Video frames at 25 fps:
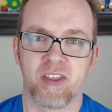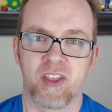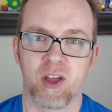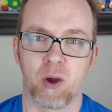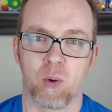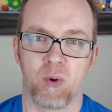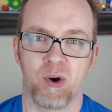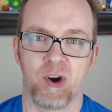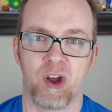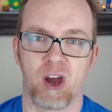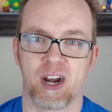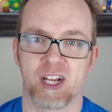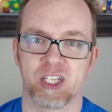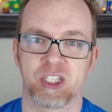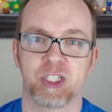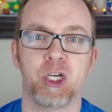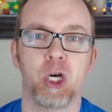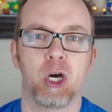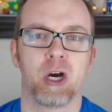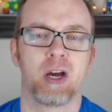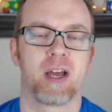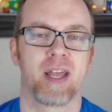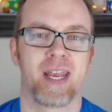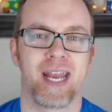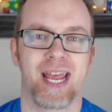we're not as
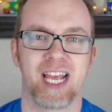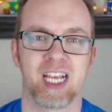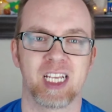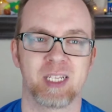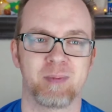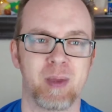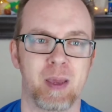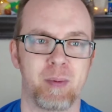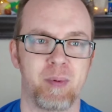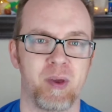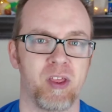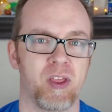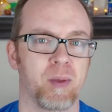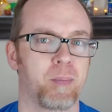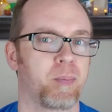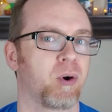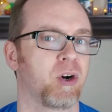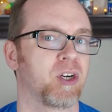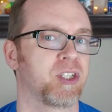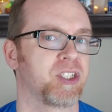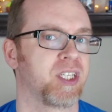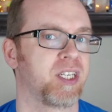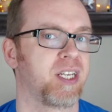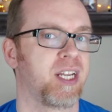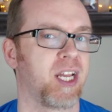good as maybe the
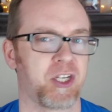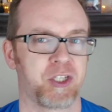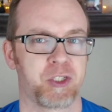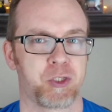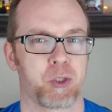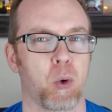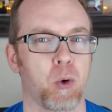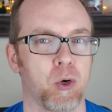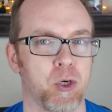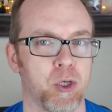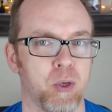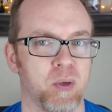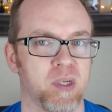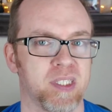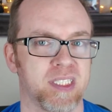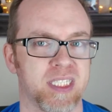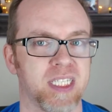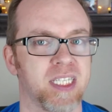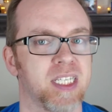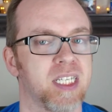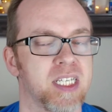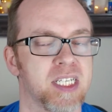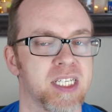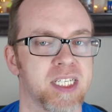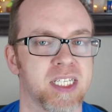person next door to us
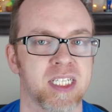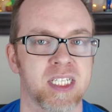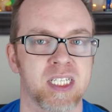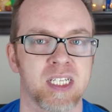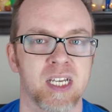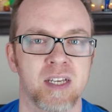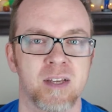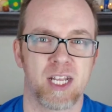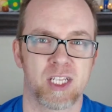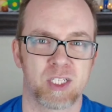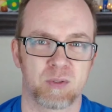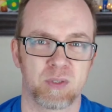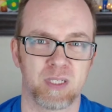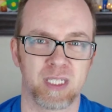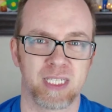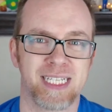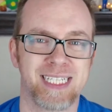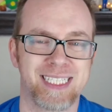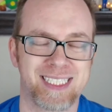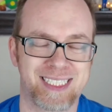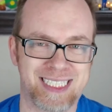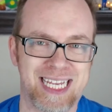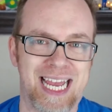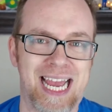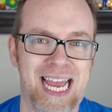is. And it's
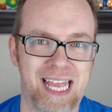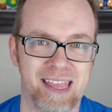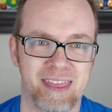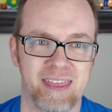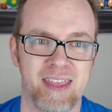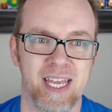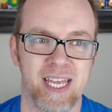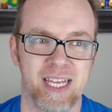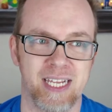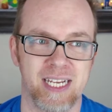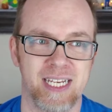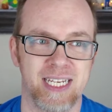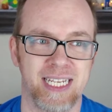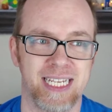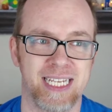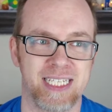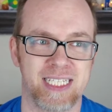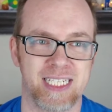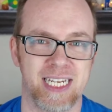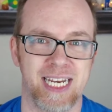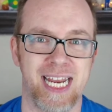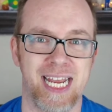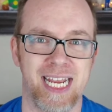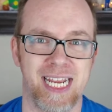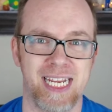really sad that in
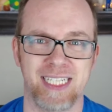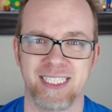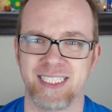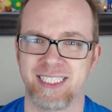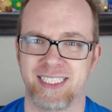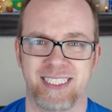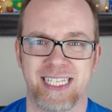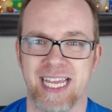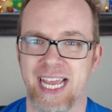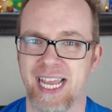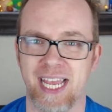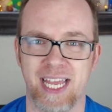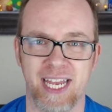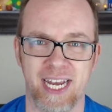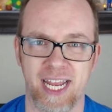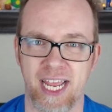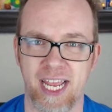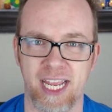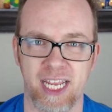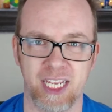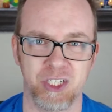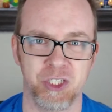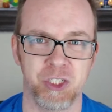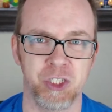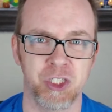today's day and
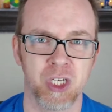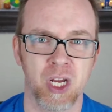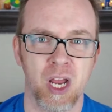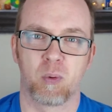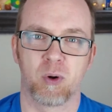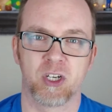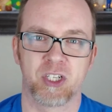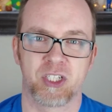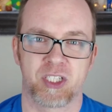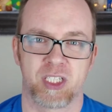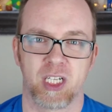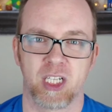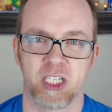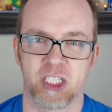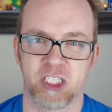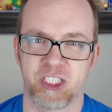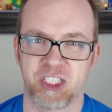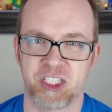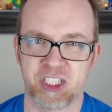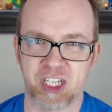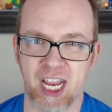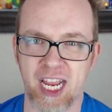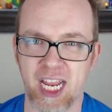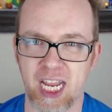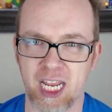age that we're still
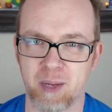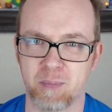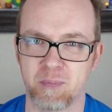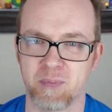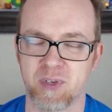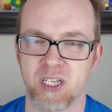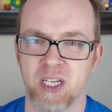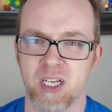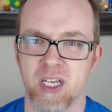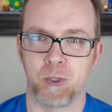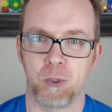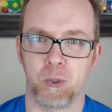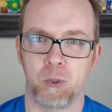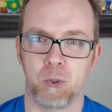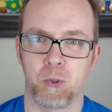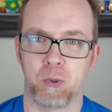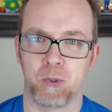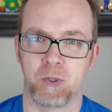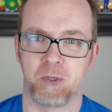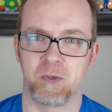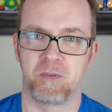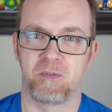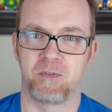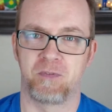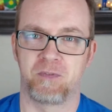ashamed
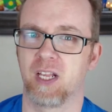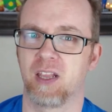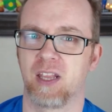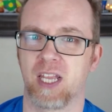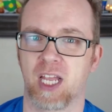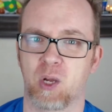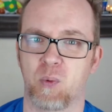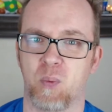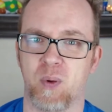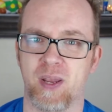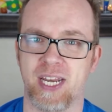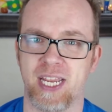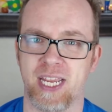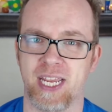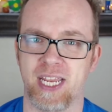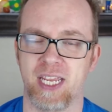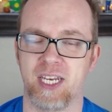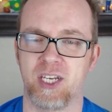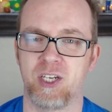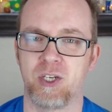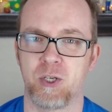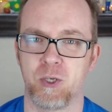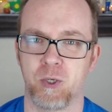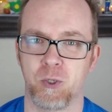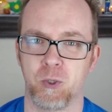to feel like we
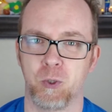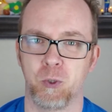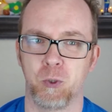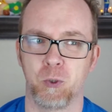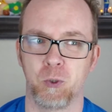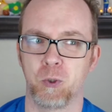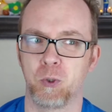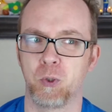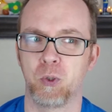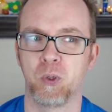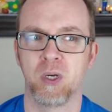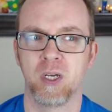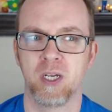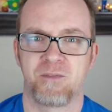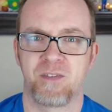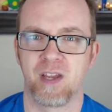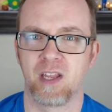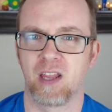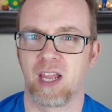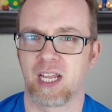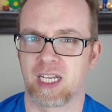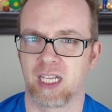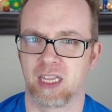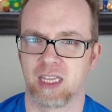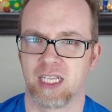need to
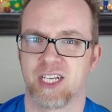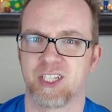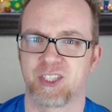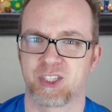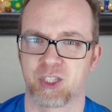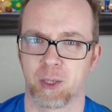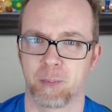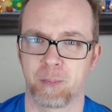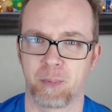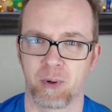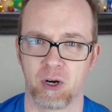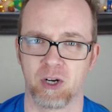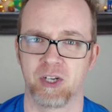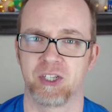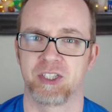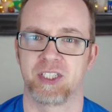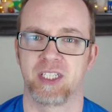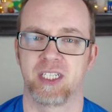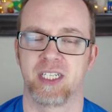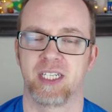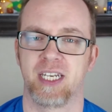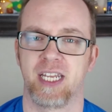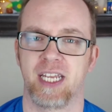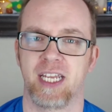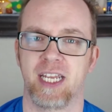feel like a lesser
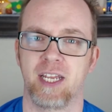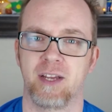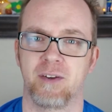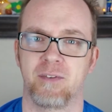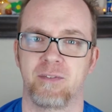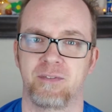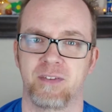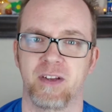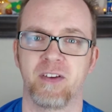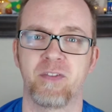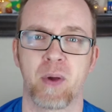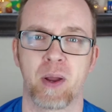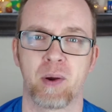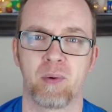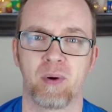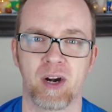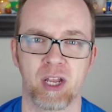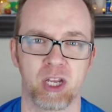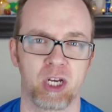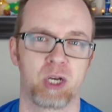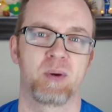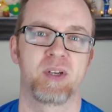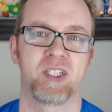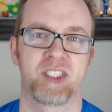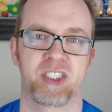person if we run
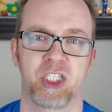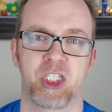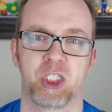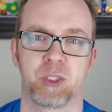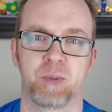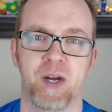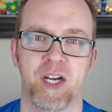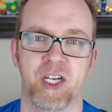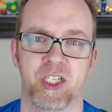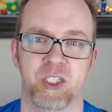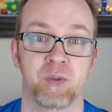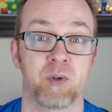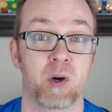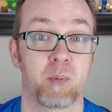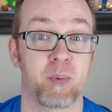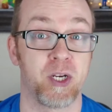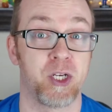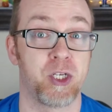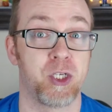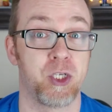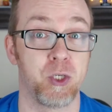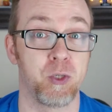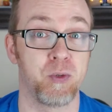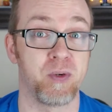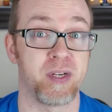into a situation where we
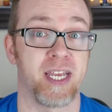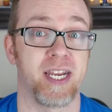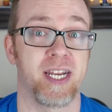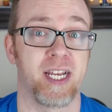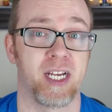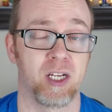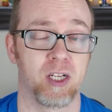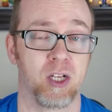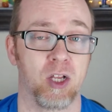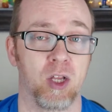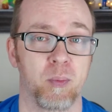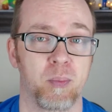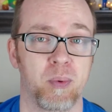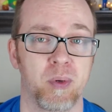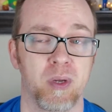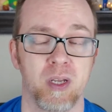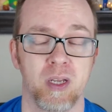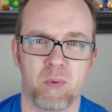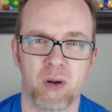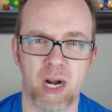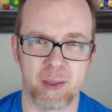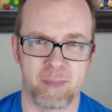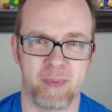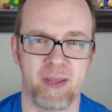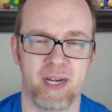do need help.
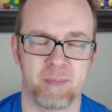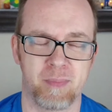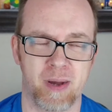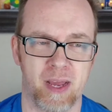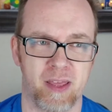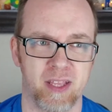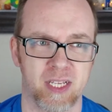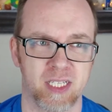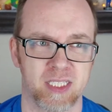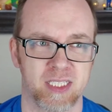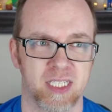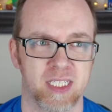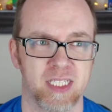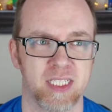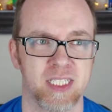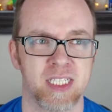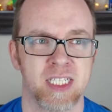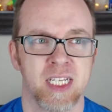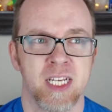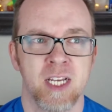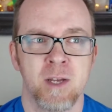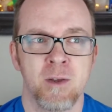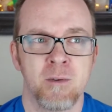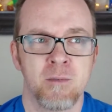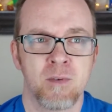And what I mean by this
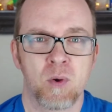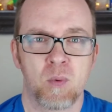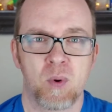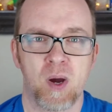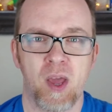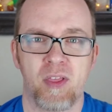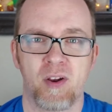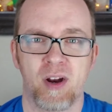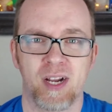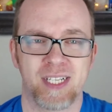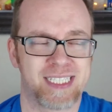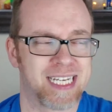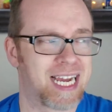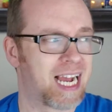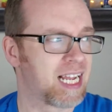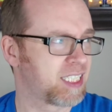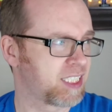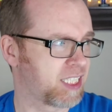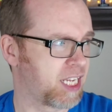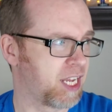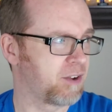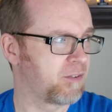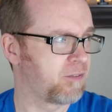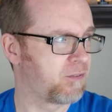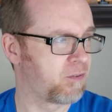is whether it's
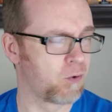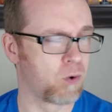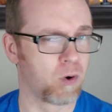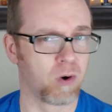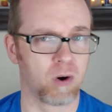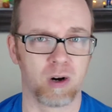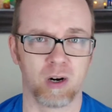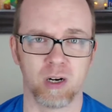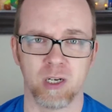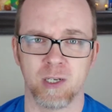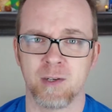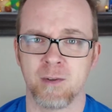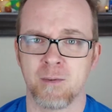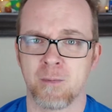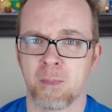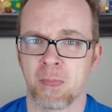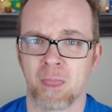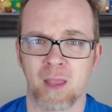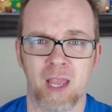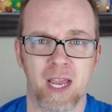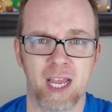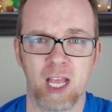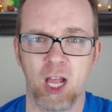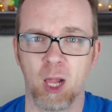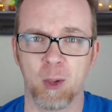asking for
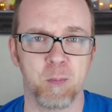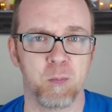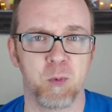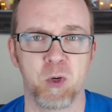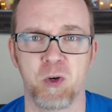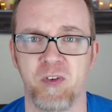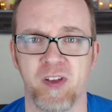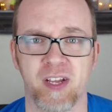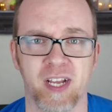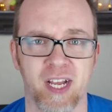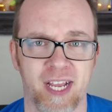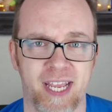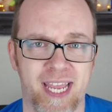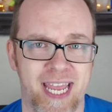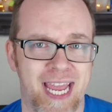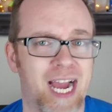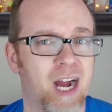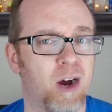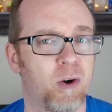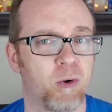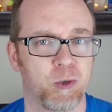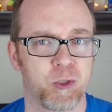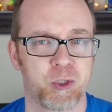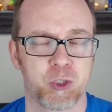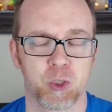help moving a
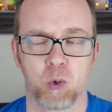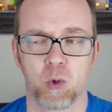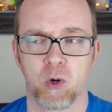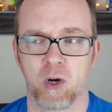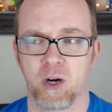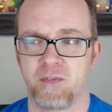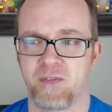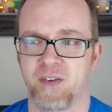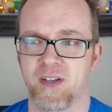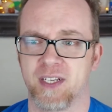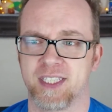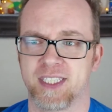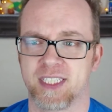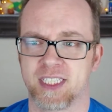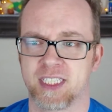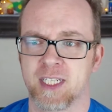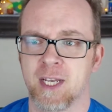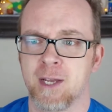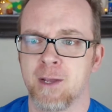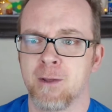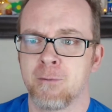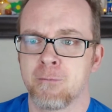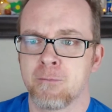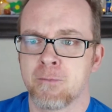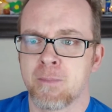couch, or if it's
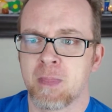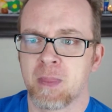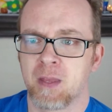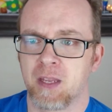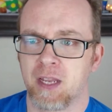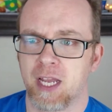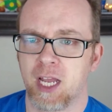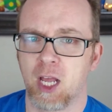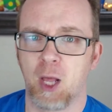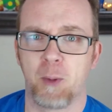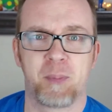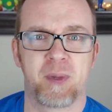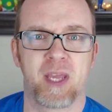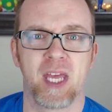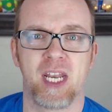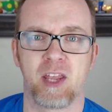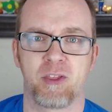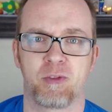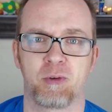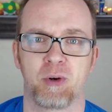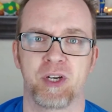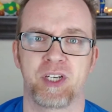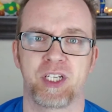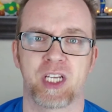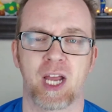help
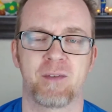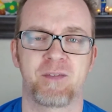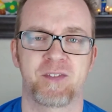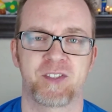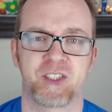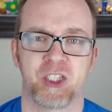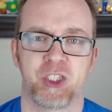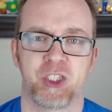getting through a tough